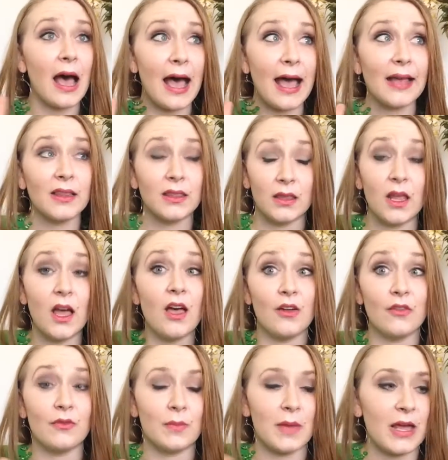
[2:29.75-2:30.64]
I
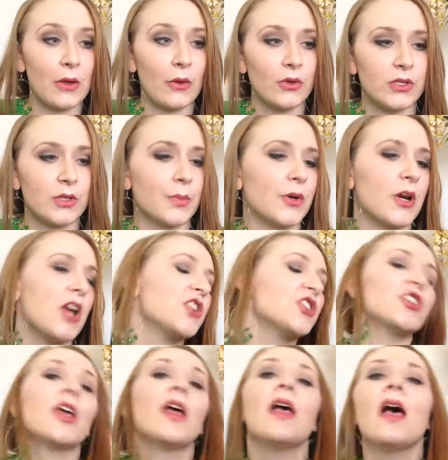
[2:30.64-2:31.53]
love my Ulta
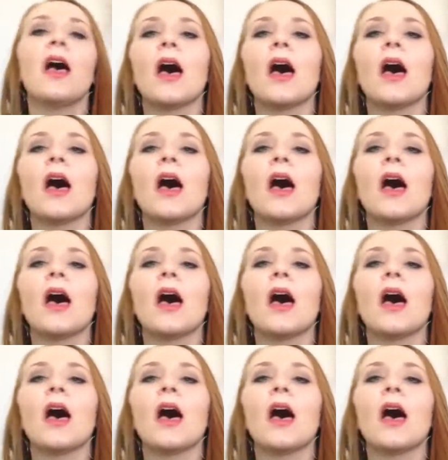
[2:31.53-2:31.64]
brush.